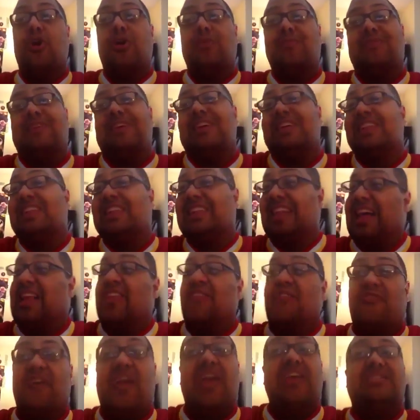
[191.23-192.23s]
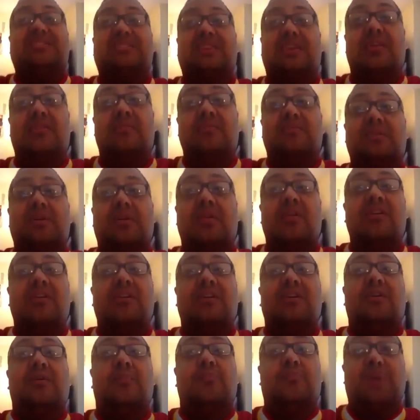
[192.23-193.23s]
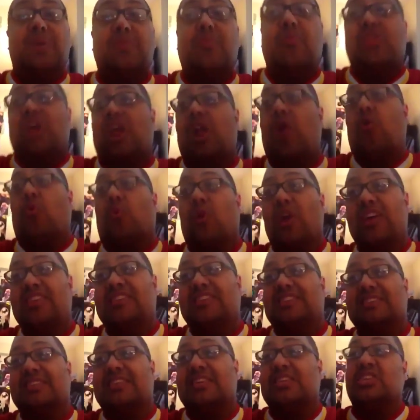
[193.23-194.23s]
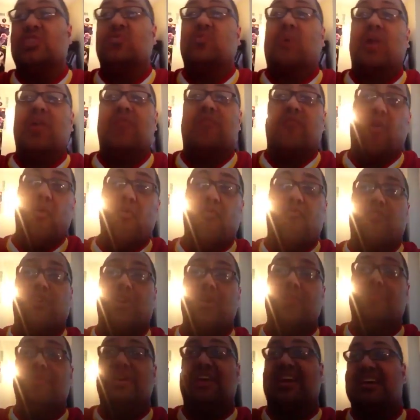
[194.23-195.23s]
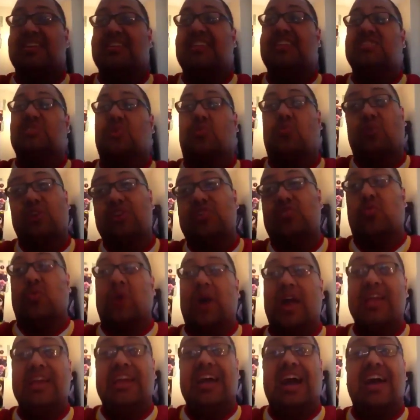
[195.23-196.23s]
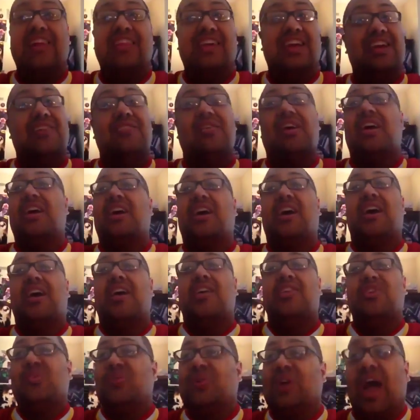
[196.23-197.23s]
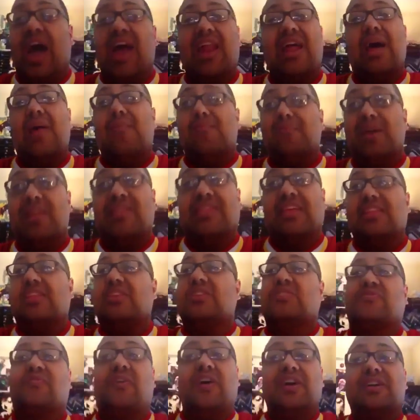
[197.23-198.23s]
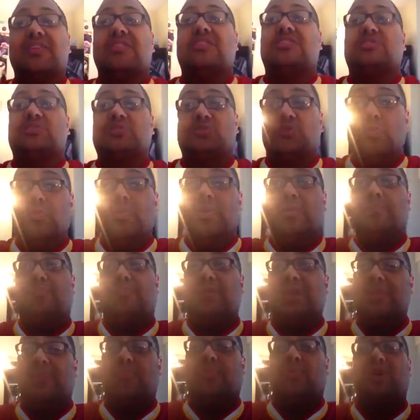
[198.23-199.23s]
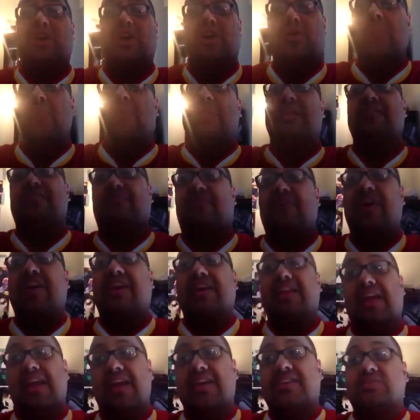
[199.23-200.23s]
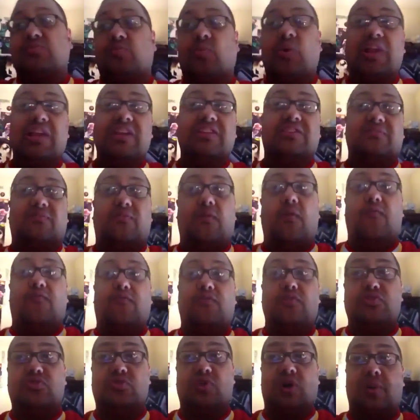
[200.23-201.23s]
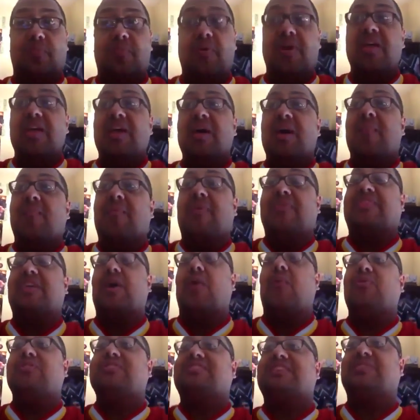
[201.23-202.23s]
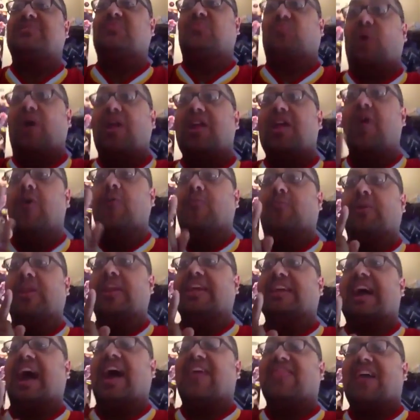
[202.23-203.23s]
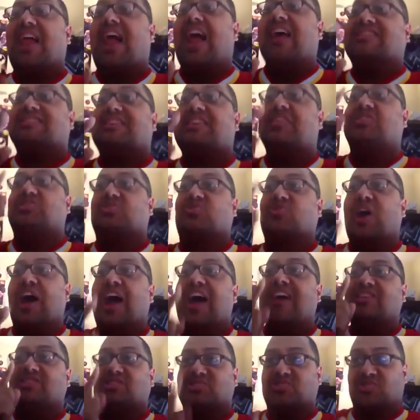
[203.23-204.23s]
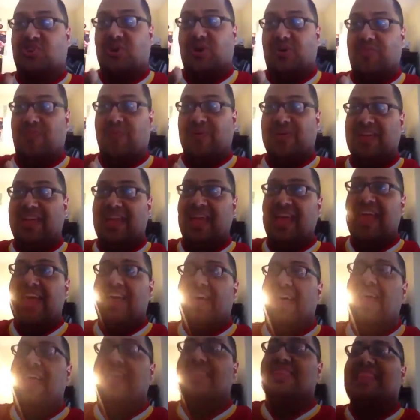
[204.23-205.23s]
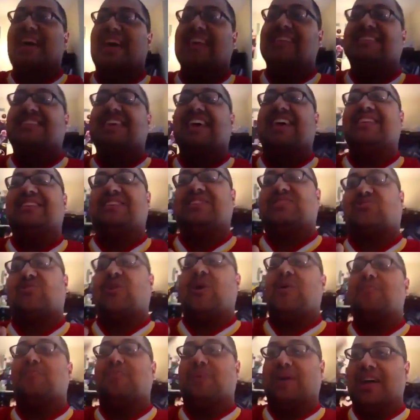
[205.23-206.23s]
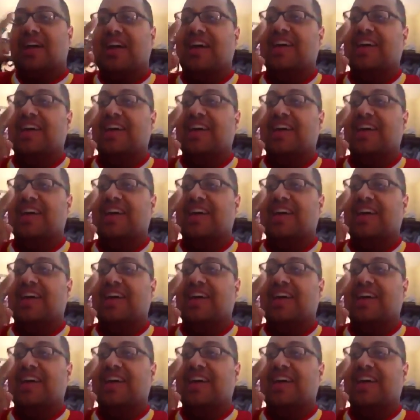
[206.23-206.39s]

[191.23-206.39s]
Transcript: him. Let's face it, people that are racist and just want to vote for him because he's a rich white guy. You gotta admit that there's fucking stupid people, hillbilly fucking hicks, willing to vote for Trump. But there was this one hillbilly guy that actually trashed Trump, that said Trump,